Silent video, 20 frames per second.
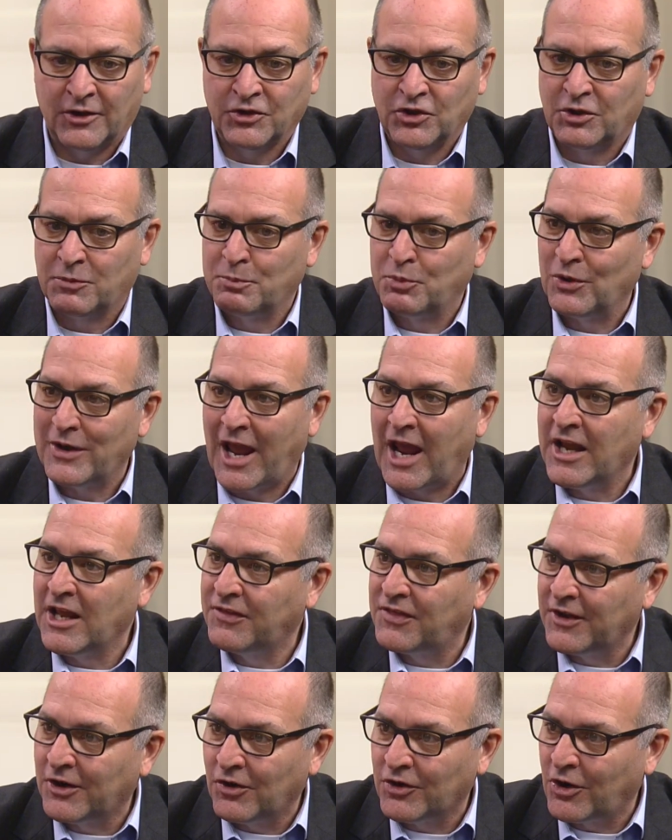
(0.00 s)
you can put
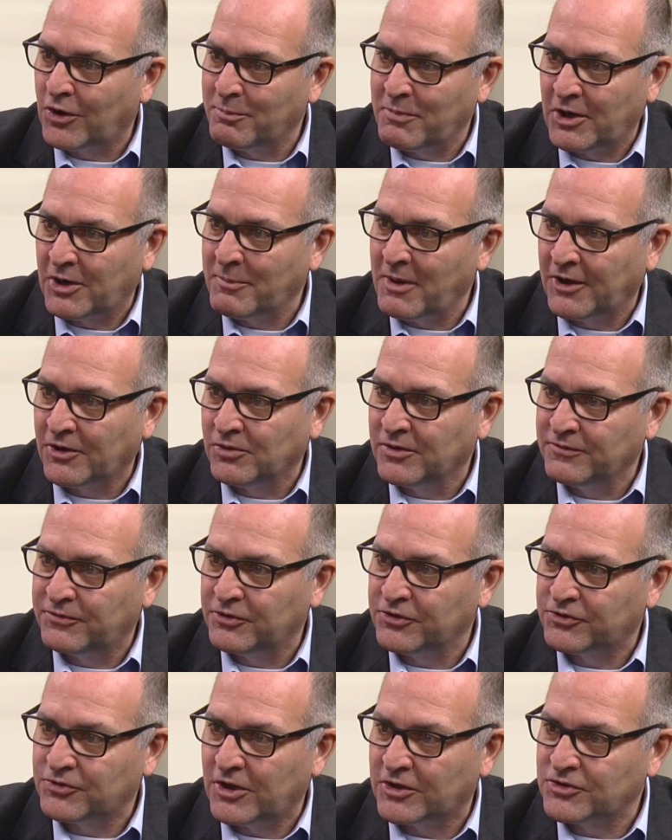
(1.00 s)
anything on our bare metal
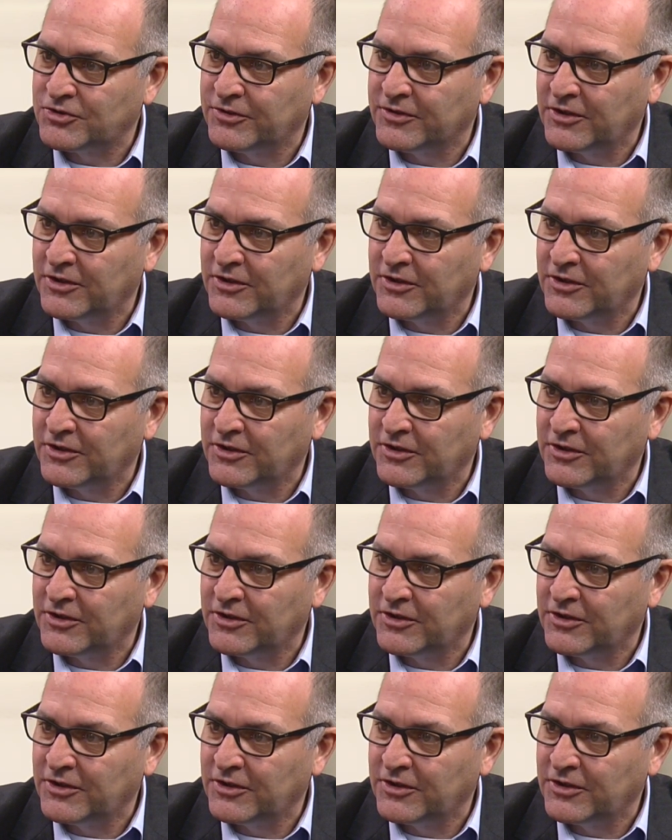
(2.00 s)
infrastructure